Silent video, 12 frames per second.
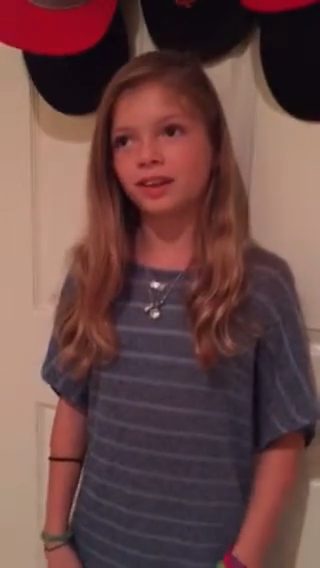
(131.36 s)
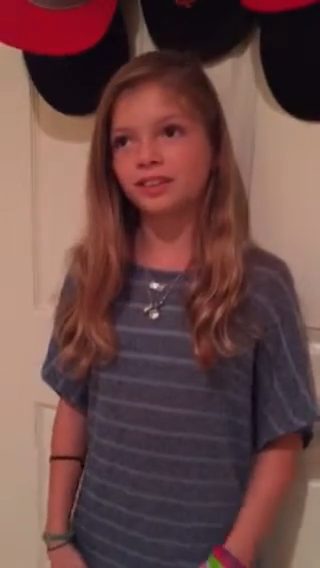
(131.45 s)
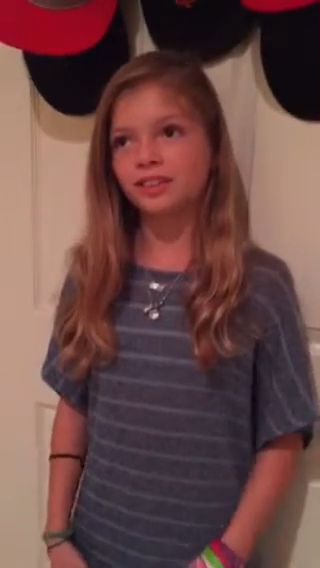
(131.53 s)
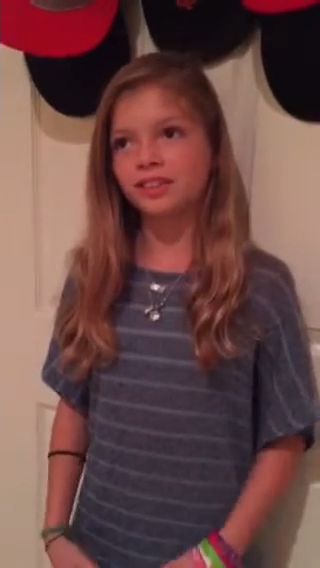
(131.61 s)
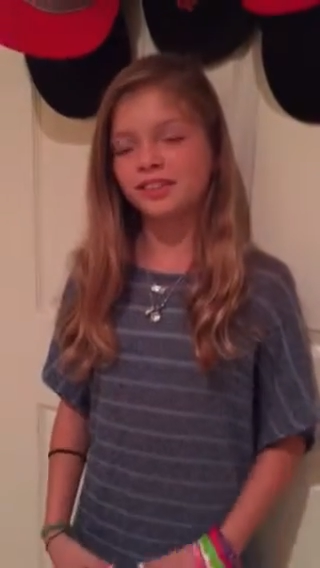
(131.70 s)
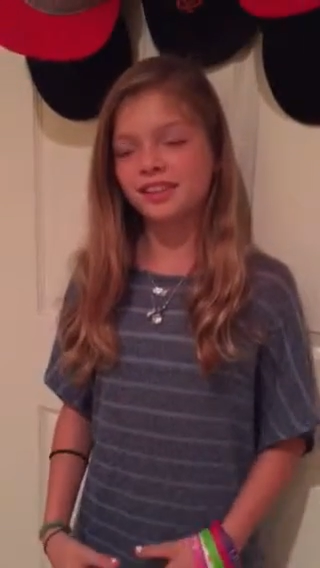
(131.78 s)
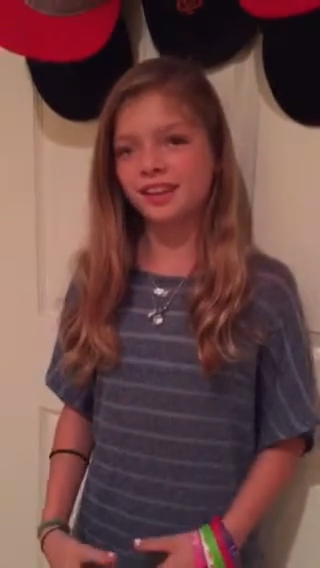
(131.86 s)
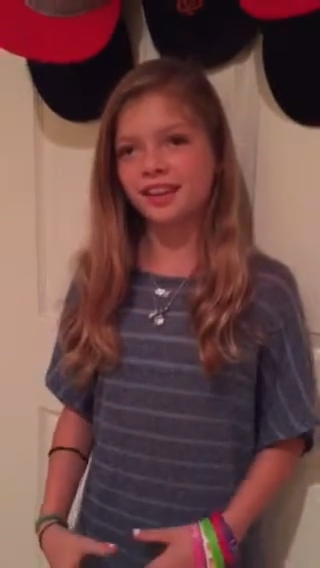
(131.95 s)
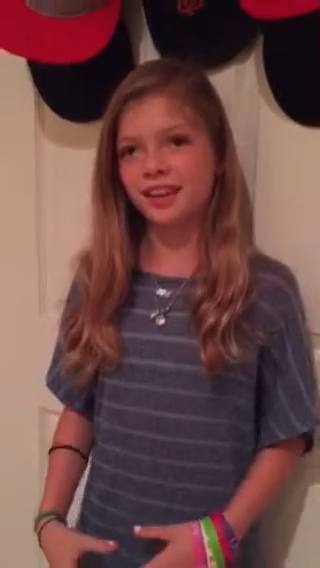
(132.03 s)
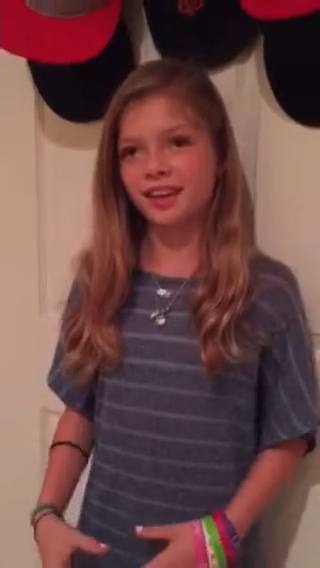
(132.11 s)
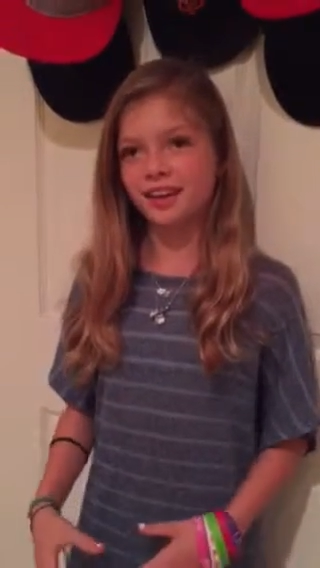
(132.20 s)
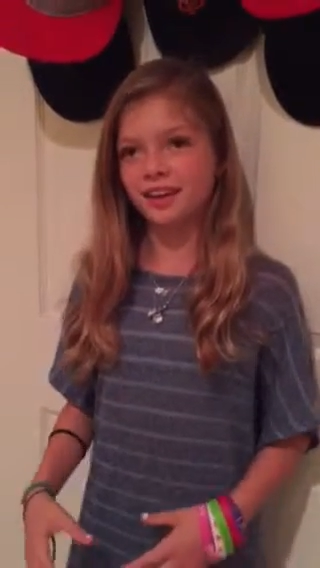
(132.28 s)
I would
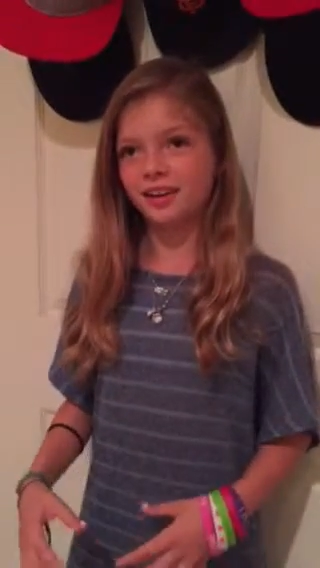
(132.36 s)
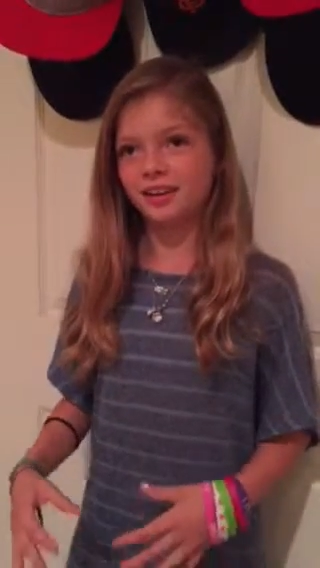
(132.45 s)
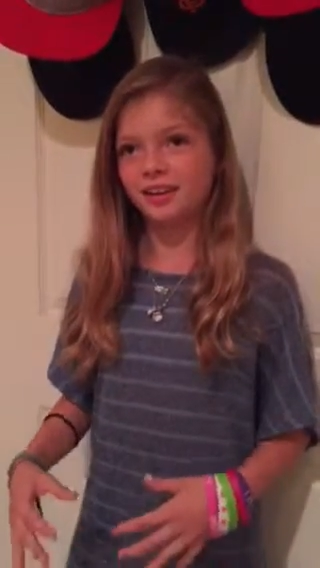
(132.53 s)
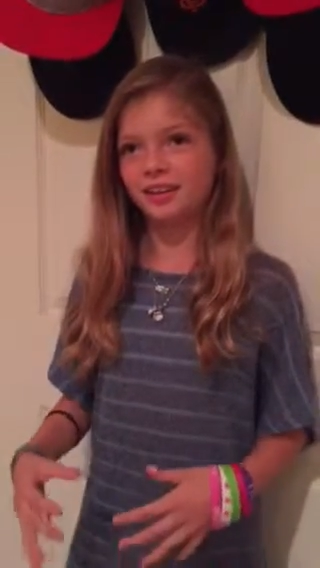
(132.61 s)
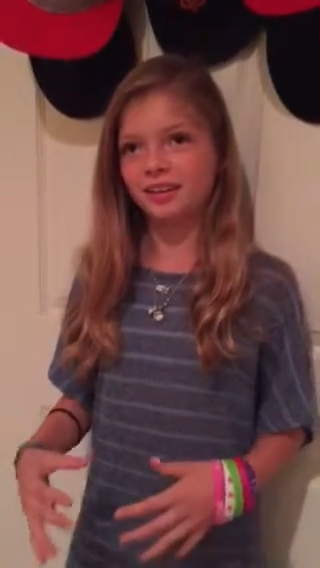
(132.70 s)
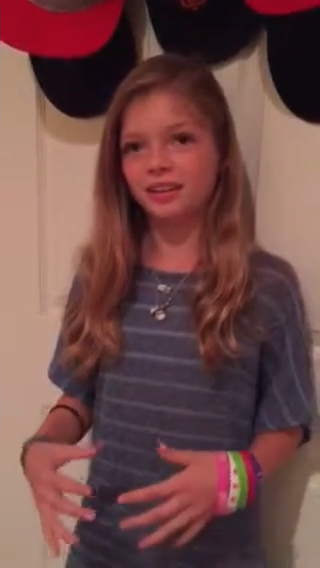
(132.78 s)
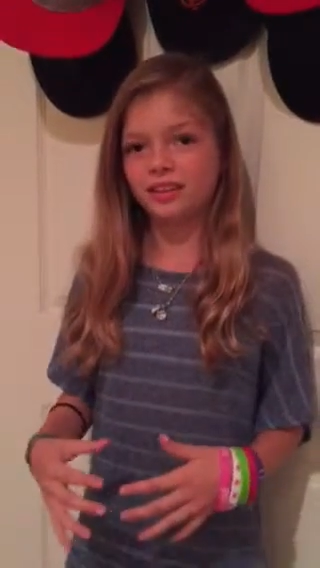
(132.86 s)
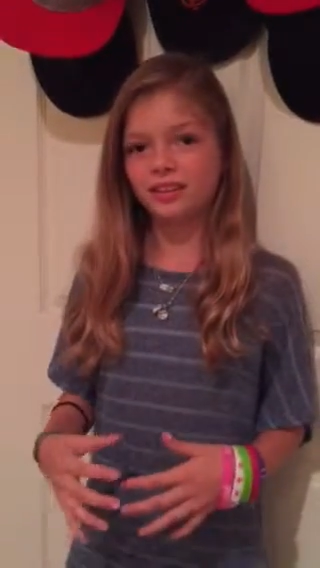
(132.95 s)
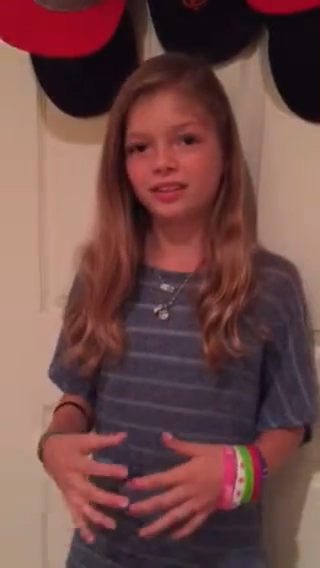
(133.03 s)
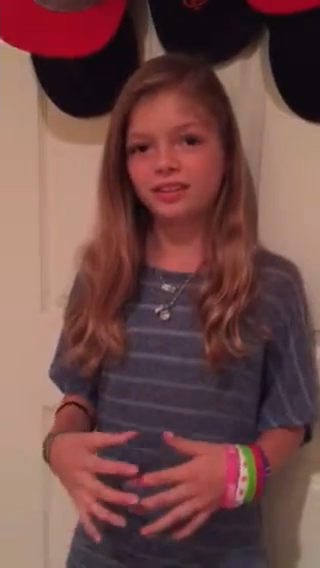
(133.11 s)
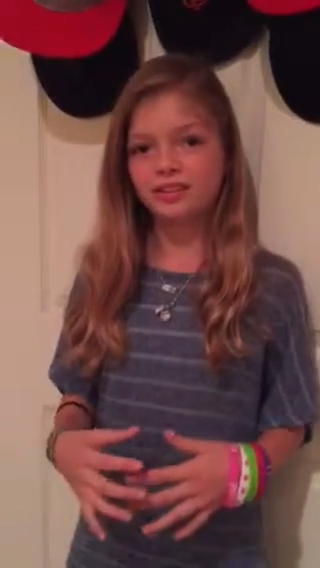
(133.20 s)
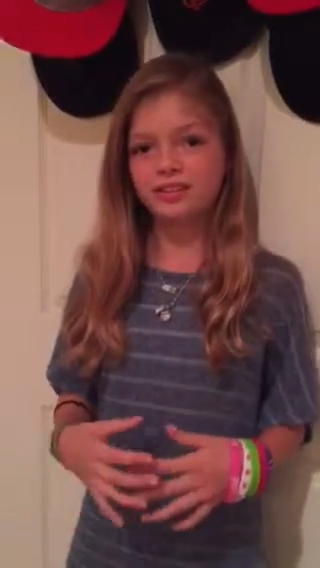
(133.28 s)
say
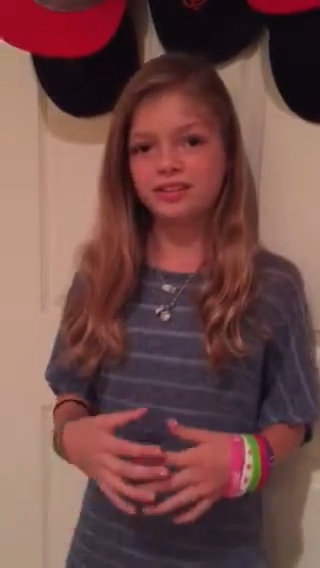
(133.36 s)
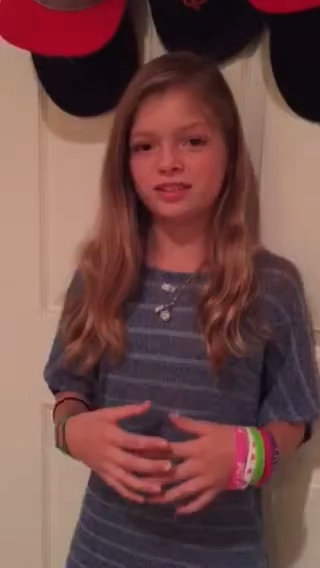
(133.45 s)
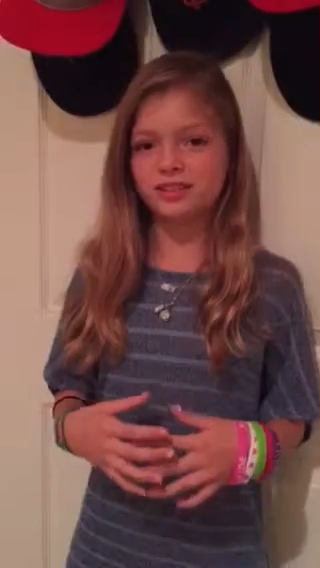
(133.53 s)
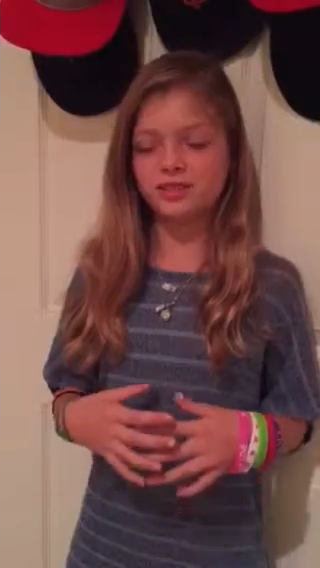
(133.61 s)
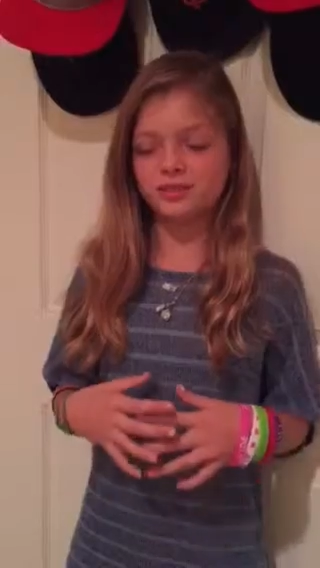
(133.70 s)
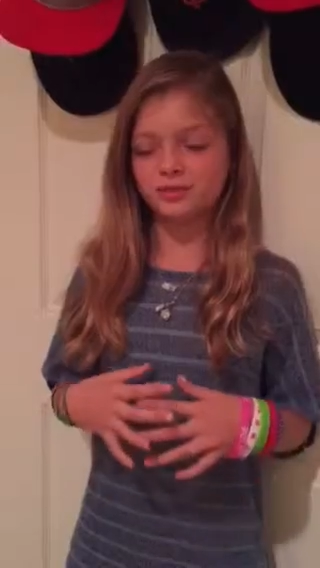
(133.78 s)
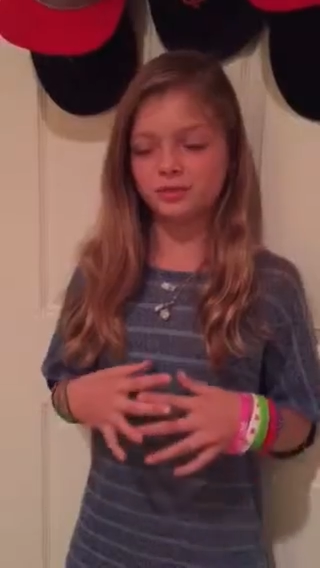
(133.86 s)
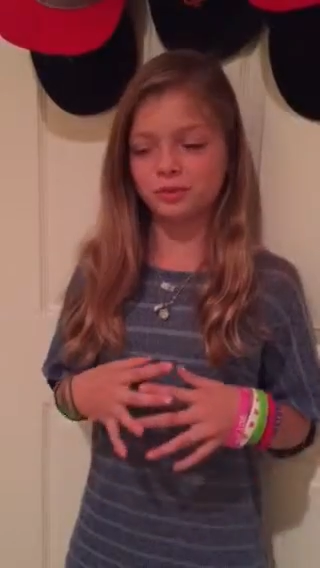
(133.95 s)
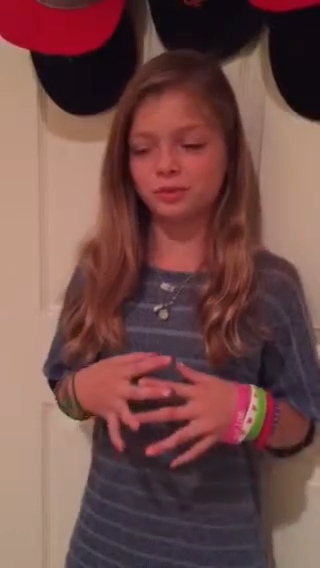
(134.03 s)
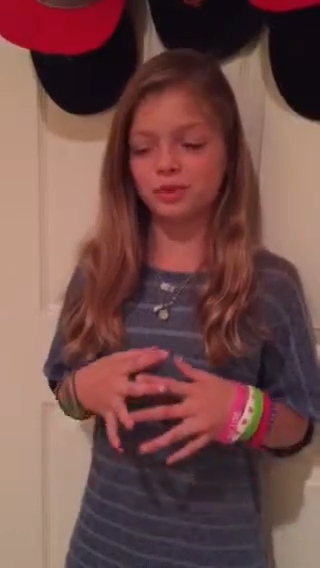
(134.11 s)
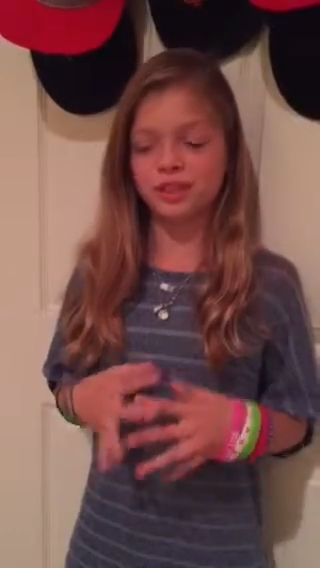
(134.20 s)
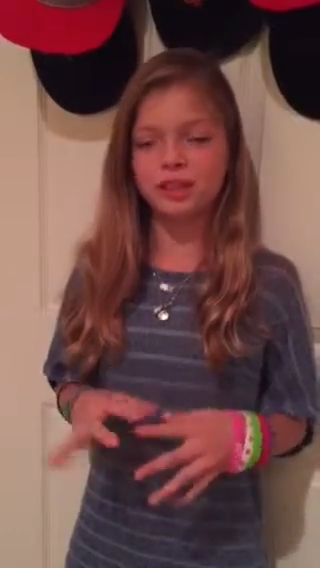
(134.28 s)
just
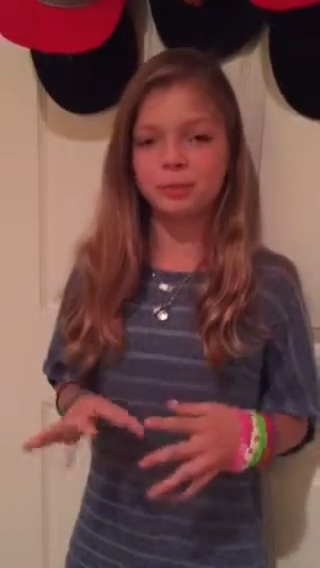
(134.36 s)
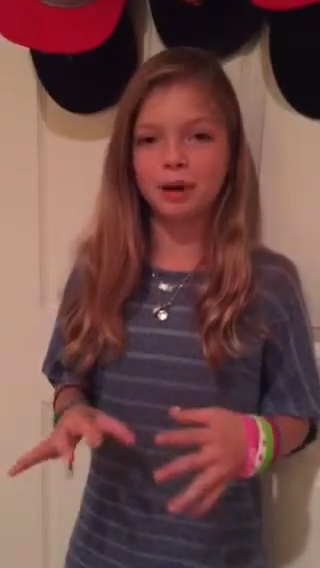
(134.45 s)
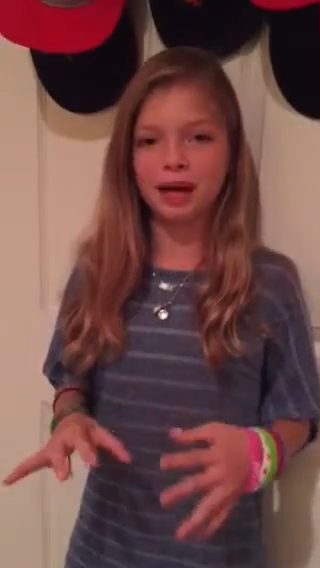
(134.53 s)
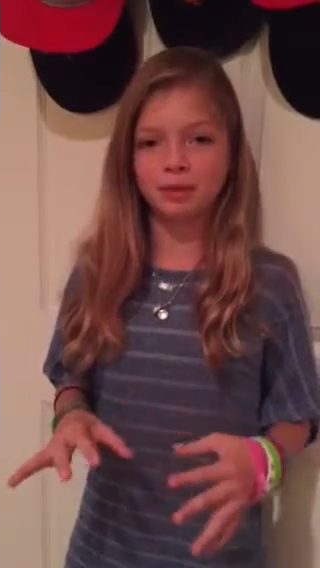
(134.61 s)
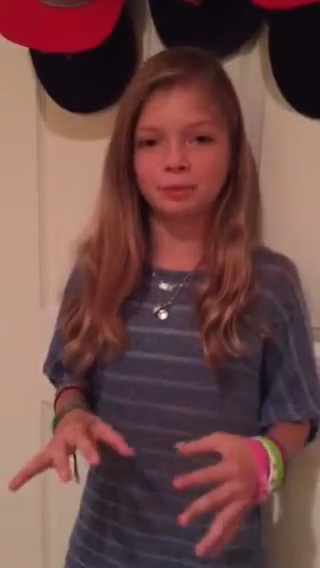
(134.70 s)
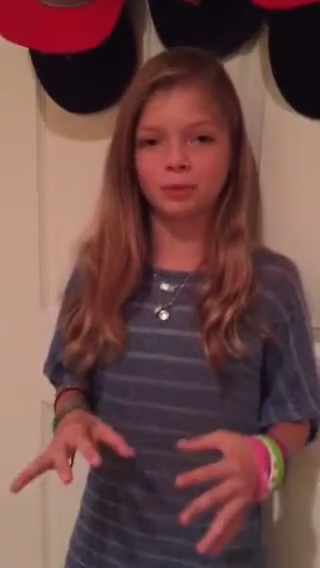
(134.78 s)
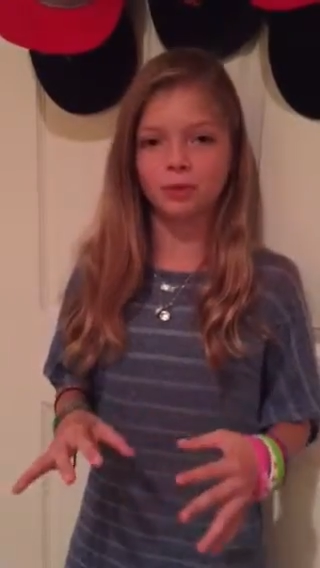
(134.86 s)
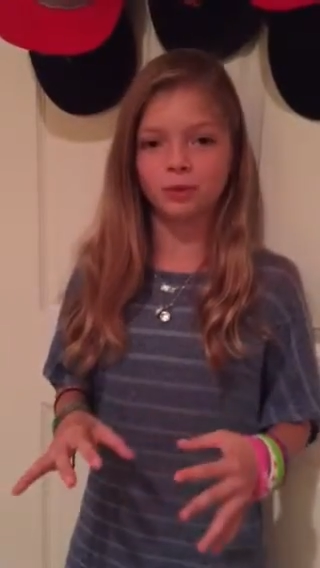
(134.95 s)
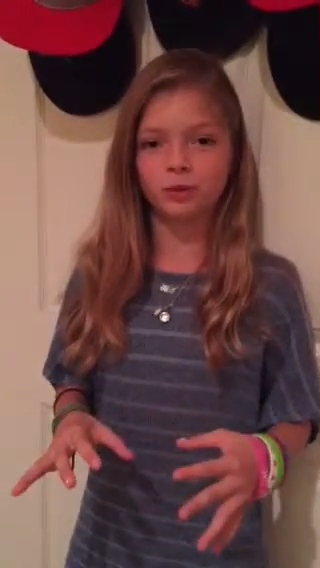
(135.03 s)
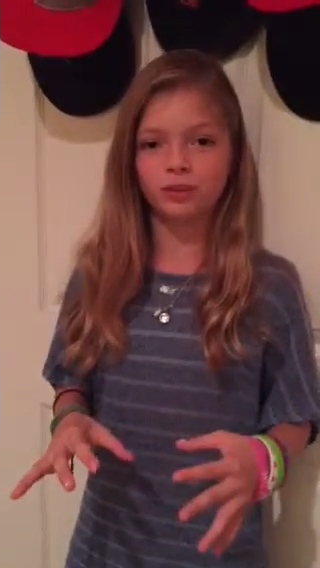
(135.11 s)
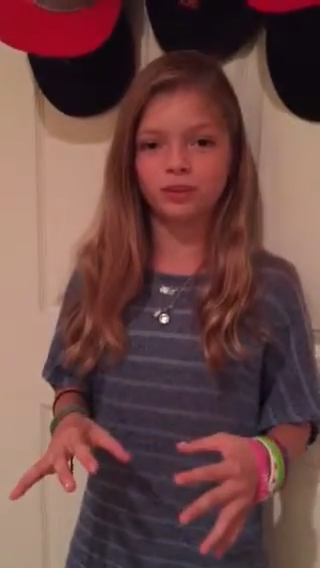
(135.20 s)
read the Bible.